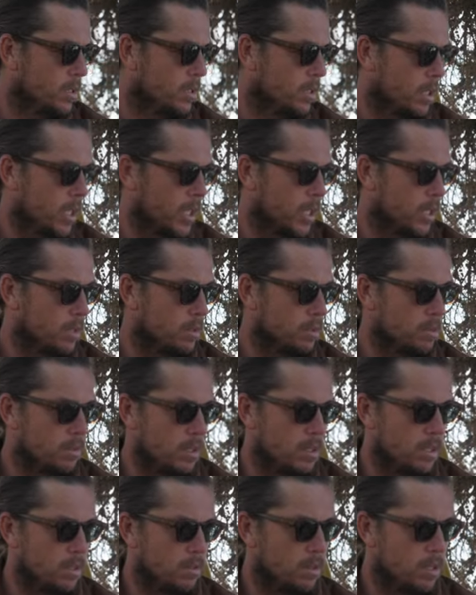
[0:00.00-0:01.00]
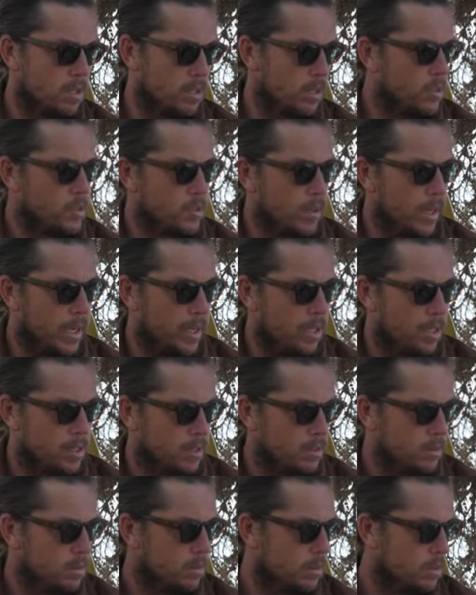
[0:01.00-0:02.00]
like a nose rider.
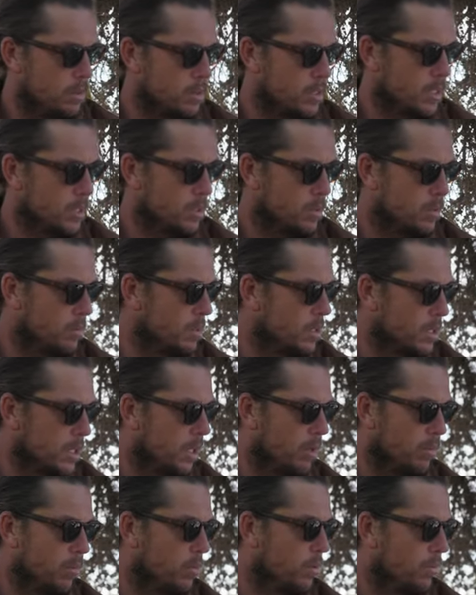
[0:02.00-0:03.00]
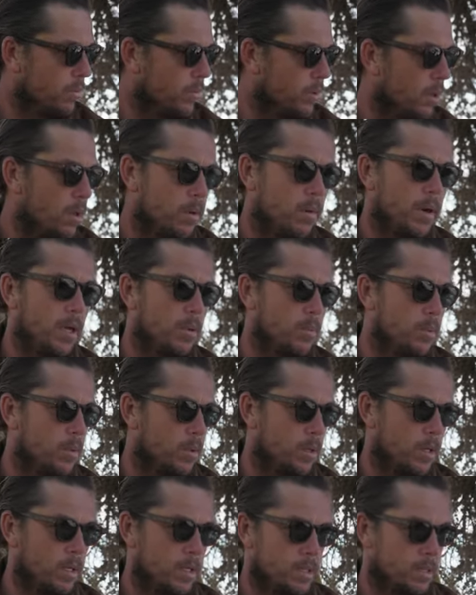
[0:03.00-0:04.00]
It's kind of more of an all-around
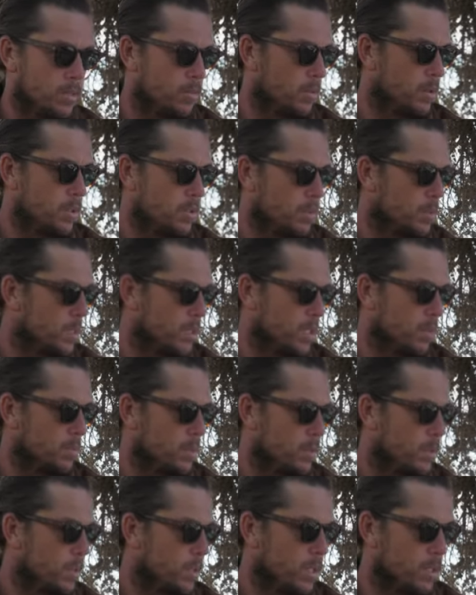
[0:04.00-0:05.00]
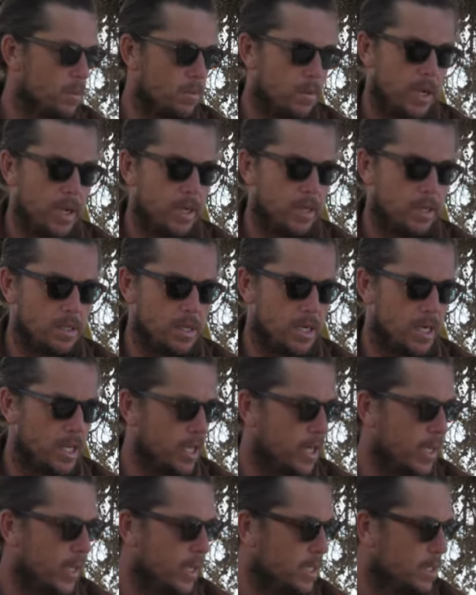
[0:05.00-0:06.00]
board. It's supposed to be something that you can ride on
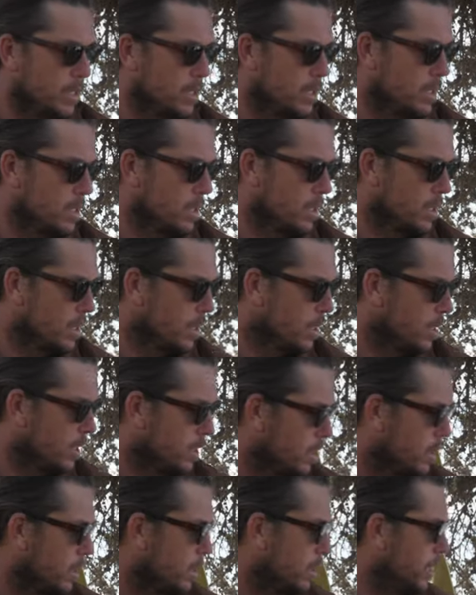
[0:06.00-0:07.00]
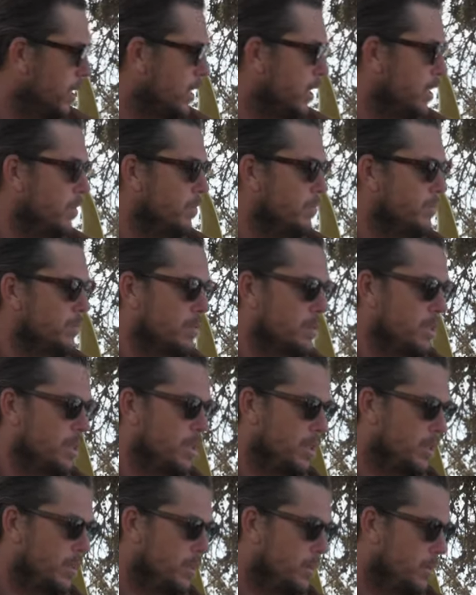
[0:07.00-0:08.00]
any occasion.
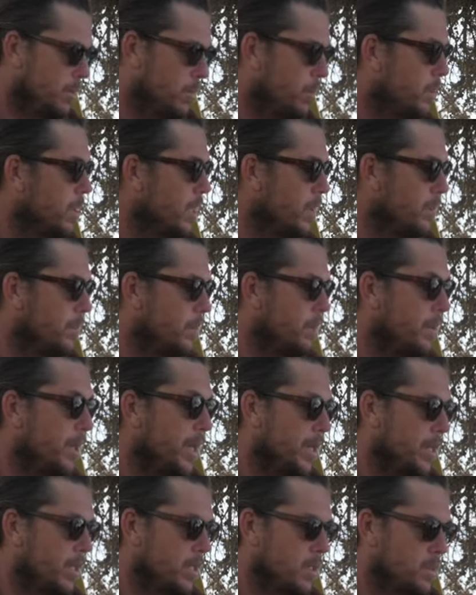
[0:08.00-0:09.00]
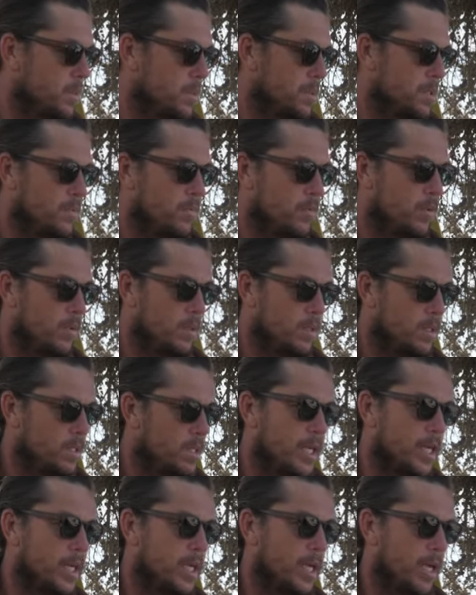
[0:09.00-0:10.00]
And the one I've been riding specifically is
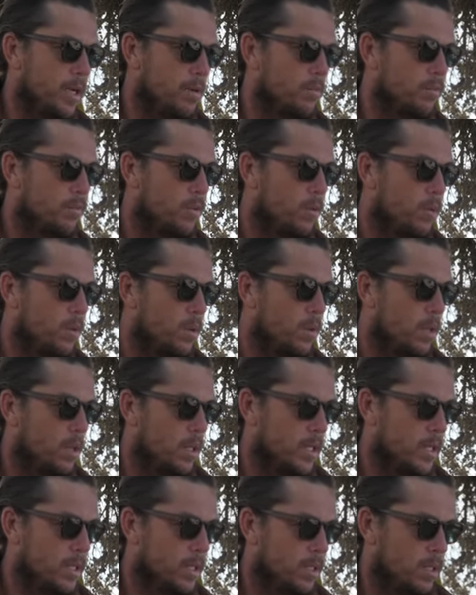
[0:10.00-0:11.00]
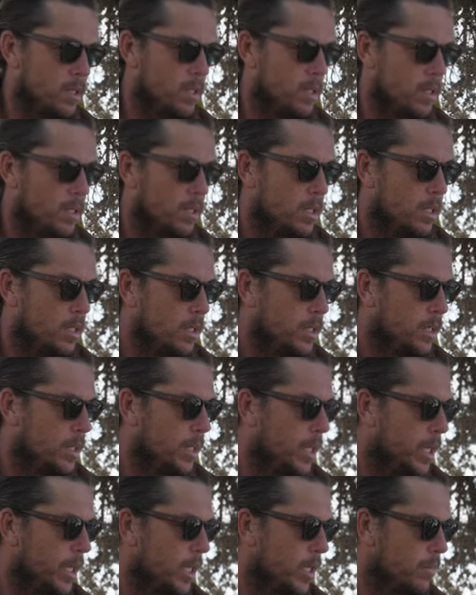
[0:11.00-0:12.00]
like 9.4
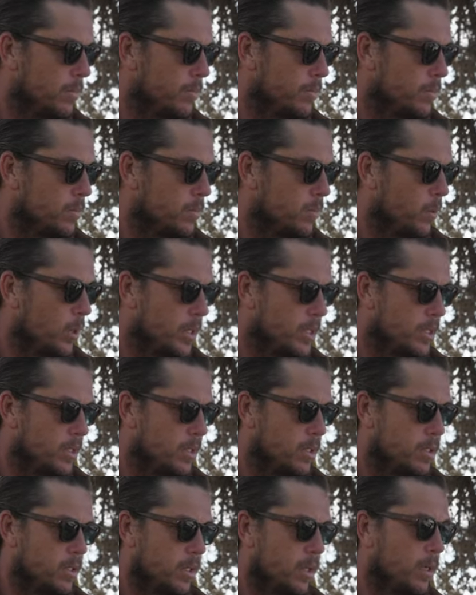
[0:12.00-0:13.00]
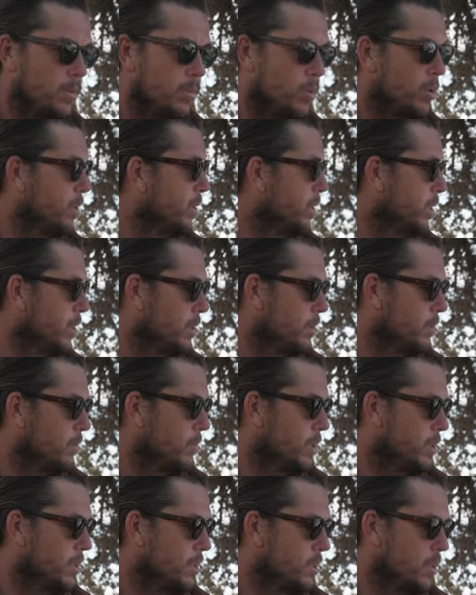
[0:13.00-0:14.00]
and wants to turn more than it
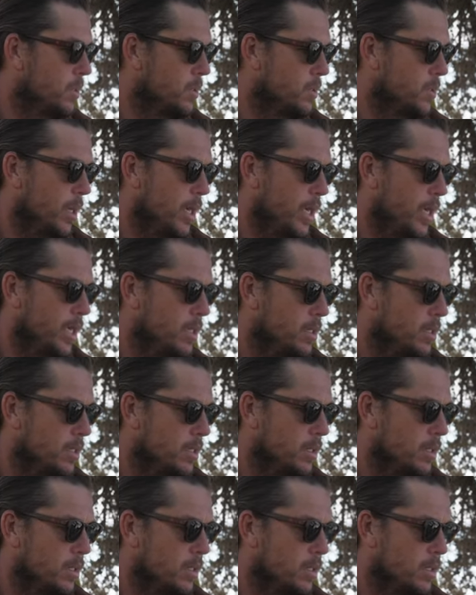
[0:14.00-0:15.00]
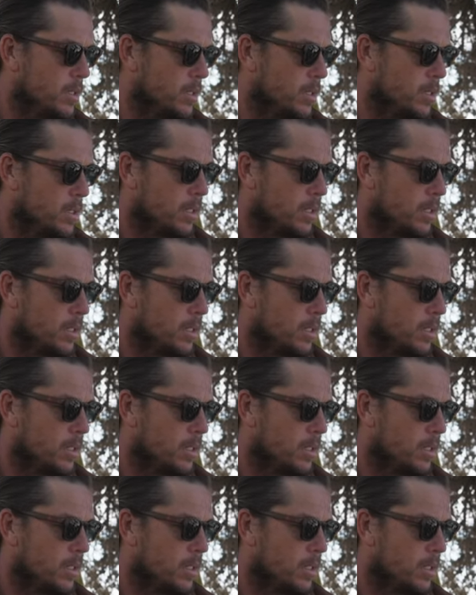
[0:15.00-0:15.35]
wants to nose ride. And